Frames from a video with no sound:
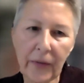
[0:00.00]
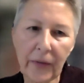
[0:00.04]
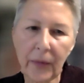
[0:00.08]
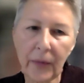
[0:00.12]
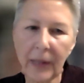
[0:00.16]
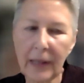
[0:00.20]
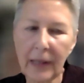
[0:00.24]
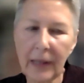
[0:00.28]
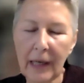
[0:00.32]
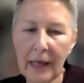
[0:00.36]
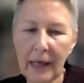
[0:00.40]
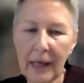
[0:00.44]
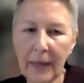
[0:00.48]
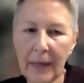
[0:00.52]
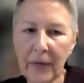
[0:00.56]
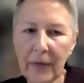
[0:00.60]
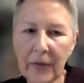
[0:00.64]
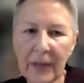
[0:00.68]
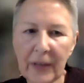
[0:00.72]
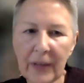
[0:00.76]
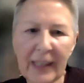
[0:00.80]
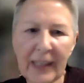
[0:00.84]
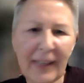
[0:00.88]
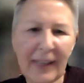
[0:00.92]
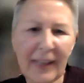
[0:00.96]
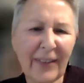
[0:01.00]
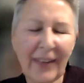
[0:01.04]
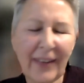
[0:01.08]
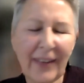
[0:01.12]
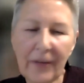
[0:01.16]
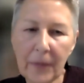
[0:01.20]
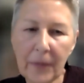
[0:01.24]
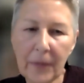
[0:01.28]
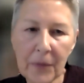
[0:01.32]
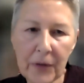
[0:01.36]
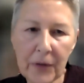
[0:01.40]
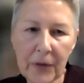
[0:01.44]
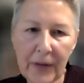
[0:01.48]
when I was looking at, say,
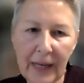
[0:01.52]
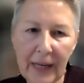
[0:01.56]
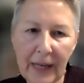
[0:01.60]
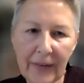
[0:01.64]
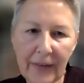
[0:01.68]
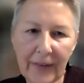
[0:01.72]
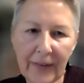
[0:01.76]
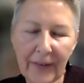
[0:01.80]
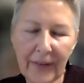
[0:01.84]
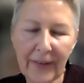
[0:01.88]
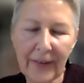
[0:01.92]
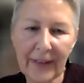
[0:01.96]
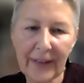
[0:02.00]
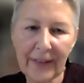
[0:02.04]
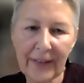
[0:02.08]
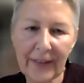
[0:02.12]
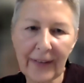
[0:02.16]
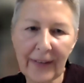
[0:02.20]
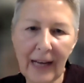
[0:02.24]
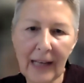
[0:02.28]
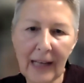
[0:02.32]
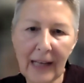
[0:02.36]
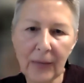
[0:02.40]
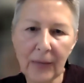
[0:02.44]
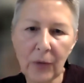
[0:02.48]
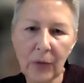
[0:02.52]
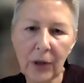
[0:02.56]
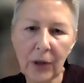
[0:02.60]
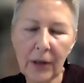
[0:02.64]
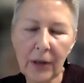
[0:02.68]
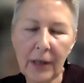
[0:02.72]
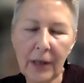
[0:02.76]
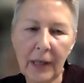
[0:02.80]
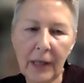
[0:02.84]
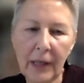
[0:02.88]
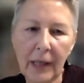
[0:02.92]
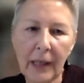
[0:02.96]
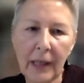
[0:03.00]
from 2006 onward,
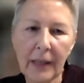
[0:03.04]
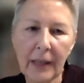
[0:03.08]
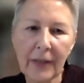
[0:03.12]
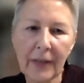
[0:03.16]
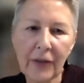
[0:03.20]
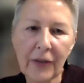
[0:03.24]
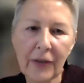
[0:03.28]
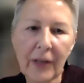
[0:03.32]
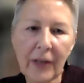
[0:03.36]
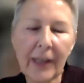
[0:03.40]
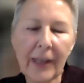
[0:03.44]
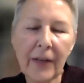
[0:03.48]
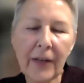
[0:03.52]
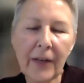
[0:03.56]
the Chinese